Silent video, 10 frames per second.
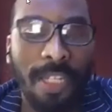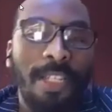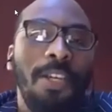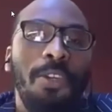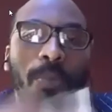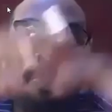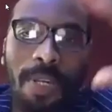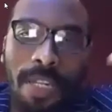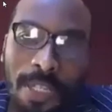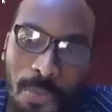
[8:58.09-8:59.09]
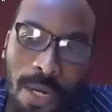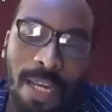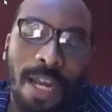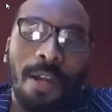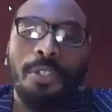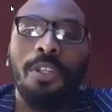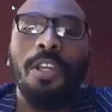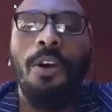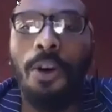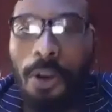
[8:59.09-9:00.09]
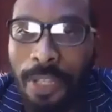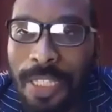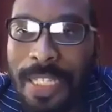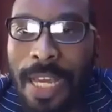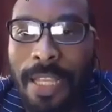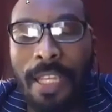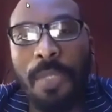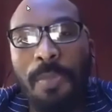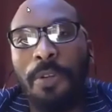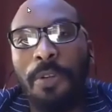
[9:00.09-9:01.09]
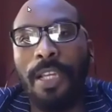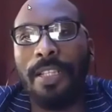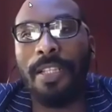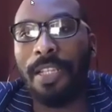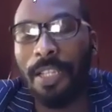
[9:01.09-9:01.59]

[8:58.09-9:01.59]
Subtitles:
you bring into account all this other experience,